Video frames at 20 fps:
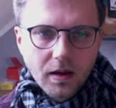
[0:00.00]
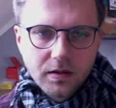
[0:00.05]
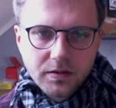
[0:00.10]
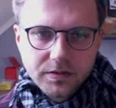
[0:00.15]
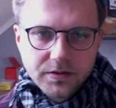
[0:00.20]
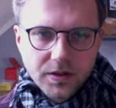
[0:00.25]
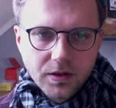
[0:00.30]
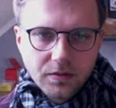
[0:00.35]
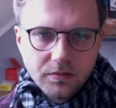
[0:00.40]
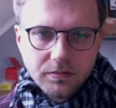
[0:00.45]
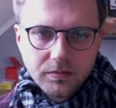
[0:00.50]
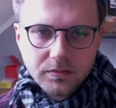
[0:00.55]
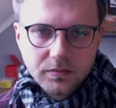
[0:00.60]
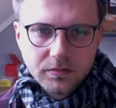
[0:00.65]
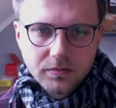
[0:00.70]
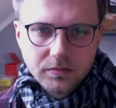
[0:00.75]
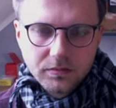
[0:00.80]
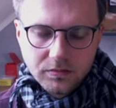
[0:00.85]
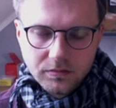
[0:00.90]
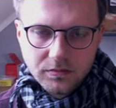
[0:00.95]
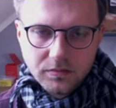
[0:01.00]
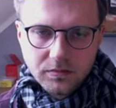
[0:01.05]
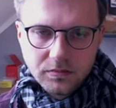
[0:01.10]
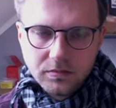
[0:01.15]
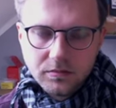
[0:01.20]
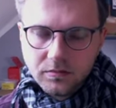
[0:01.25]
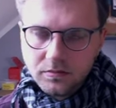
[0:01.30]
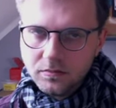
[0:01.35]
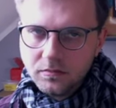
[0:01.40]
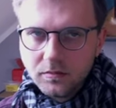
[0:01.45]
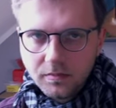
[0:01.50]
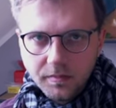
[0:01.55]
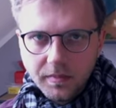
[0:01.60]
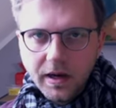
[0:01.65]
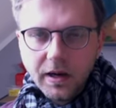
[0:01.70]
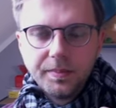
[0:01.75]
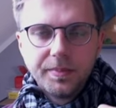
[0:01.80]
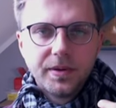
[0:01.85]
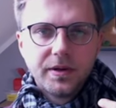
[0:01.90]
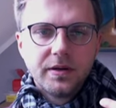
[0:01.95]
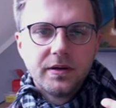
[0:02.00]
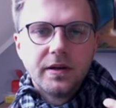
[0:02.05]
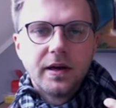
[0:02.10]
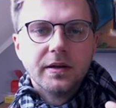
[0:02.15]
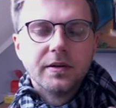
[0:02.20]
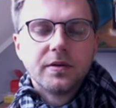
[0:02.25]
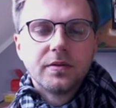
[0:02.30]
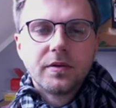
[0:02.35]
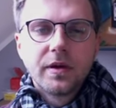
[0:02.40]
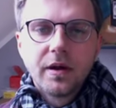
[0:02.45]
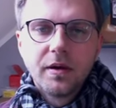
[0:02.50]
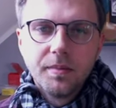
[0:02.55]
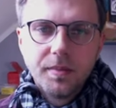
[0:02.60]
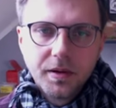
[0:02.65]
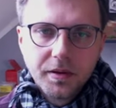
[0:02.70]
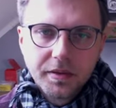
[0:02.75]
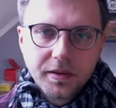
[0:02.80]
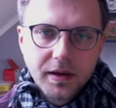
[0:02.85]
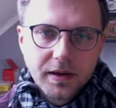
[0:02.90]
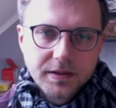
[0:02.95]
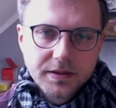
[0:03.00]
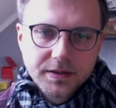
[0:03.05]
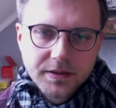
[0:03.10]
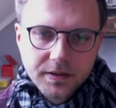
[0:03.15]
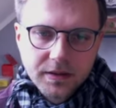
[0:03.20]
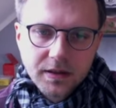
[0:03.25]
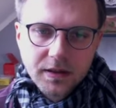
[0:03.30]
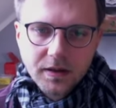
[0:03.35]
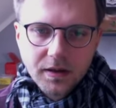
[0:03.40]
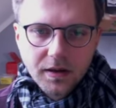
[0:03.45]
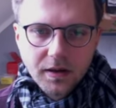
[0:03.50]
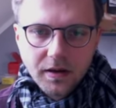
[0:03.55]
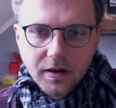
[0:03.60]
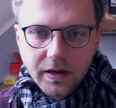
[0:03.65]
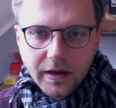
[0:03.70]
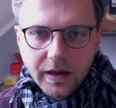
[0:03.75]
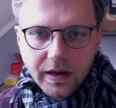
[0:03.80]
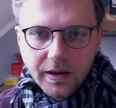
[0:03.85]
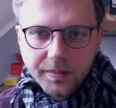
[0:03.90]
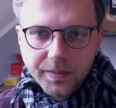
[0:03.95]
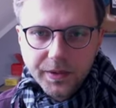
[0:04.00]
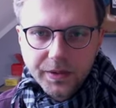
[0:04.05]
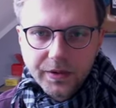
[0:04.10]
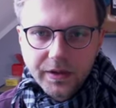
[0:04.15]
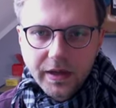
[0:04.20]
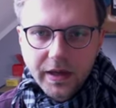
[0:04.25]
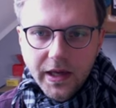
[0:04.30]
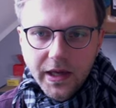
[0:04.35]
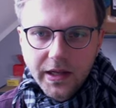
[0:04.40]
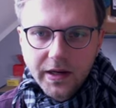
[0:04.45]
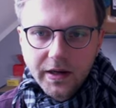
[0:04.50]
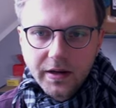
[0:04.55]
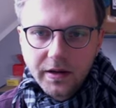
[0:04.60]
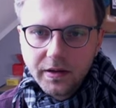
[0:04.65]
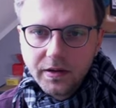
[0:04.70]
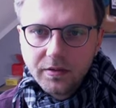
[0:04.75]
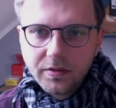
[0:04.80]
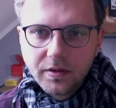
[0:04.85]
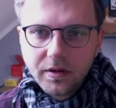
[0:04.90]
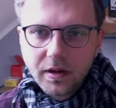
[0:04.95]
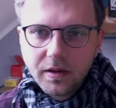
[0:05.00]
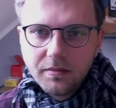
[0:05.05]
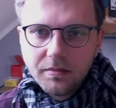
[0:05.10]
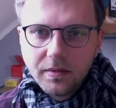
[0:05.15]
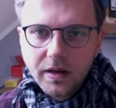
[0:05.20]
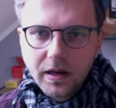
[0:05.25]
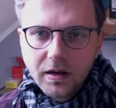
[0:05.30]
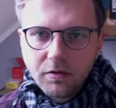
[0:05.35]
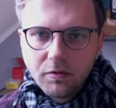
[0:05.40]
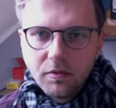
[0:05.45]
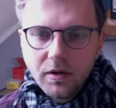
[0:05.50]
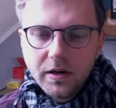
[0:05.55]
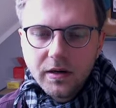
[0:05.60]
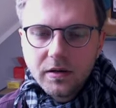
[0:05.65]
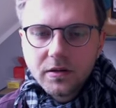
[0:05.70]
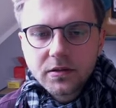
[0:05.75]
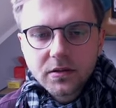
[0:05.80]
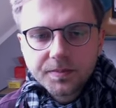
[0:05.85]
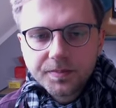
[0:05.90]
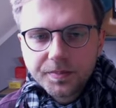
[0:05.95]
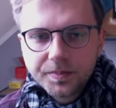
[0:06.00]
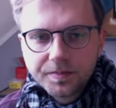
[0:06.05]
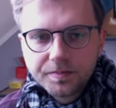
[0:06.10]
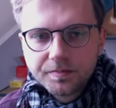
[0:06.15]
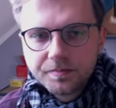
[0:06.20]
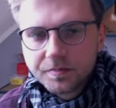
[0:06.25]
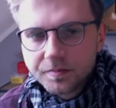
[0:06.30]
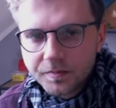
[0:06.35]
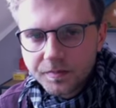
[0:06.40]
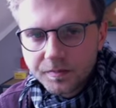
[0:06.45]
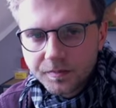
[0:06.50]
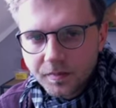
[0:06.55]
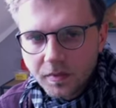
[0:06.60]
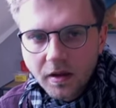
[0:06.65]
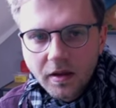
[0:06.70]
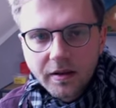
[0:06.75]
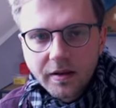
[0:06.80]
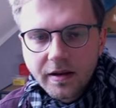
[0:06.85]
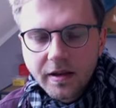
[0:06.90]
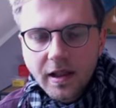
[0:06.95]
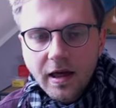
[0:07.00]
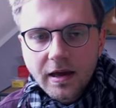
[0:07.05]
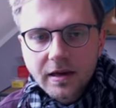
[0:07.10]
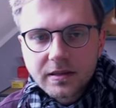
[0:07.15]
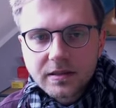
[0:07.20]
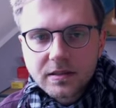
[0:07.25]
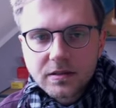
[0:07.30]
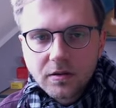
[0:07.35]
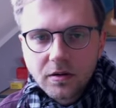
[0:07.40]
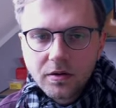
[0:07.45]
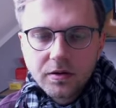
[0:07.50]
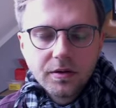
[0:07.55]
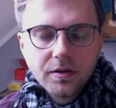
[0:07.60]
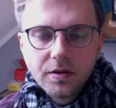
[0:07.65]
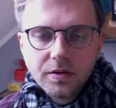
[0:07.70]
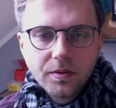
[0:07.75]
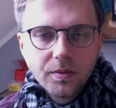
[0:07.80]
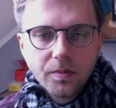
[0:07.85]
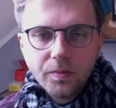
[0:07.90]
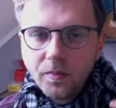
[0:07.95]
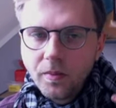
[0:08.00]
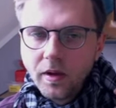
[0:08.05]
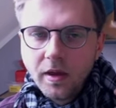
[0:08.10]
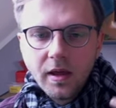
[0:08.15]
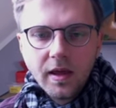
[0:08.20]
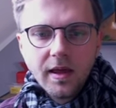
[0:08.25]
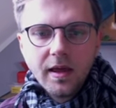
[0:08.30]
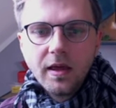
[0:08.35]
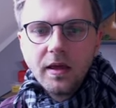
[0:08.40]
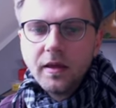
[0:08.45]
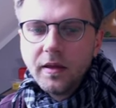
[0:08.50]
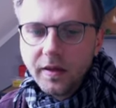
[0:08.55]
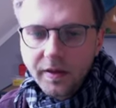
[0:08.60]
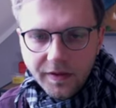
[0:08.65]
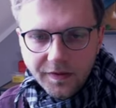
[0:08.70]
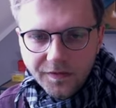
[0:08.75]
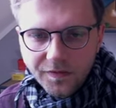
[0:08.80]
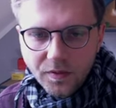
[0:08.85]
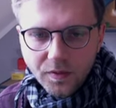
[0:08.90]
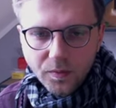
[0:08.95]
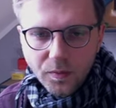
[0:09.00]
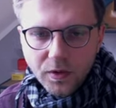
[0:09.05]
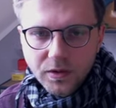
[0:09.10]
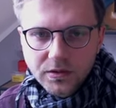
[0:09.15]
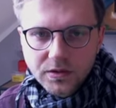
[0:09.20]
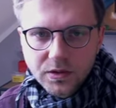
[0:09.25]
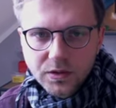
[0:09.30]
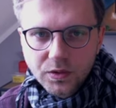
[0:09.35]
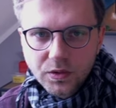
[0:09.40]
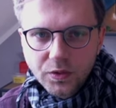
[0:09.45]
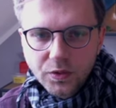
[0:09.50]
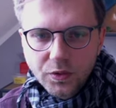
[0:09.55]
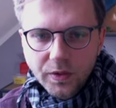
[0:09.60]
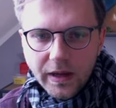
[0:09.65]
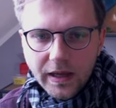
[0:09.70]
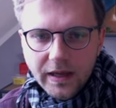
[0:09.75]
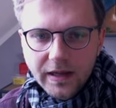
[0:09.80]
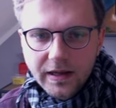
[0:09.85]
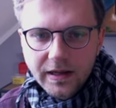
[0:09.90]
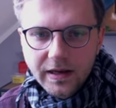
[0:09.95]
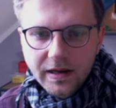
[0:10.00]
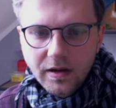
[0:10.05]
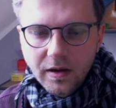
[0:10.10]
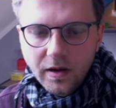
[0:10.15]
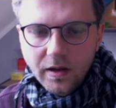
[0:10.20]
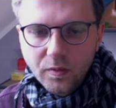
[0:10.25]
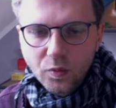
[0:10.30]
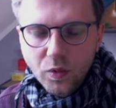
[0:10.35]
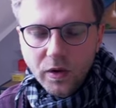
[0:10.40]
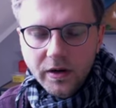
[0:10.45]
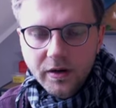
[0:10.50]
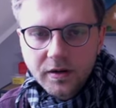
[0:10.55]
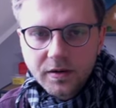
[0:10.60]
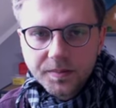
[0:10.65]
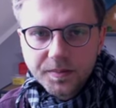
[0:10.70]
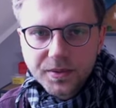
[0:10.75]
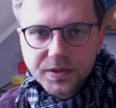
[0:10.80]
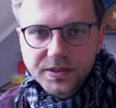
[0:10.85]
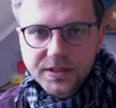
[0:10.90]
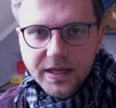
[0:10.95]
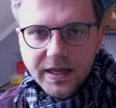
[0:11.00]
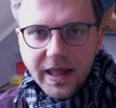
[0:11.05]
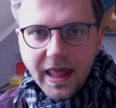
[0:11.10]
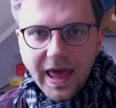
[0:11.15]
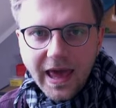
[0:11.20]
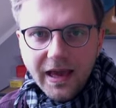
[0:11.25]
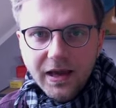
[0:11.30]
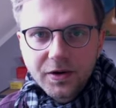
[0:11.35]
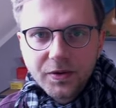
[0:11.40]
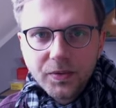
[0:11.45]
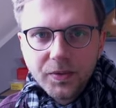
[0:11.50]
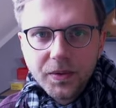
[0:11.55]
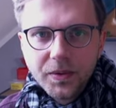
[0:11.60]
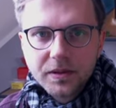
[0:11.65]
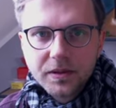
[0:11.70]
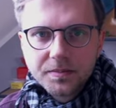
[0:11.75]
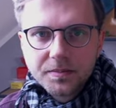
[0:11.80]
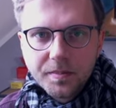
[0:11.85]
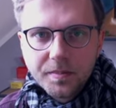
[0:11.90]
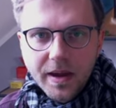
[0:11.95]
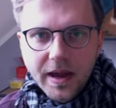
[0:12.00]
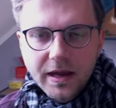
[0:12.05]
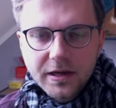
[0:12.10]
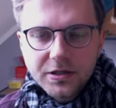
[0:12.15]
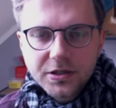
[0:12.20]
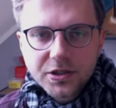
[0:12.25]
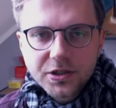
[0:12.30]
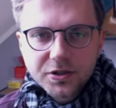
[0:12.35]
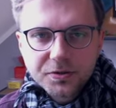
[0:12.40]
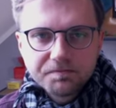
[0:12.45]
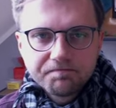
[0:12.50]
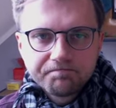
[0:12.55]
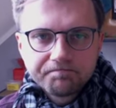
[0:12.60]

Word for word: So my opinion, I don't care about that. Um, you can you can make 100 nice or if you want to create an 100% accurate mesh,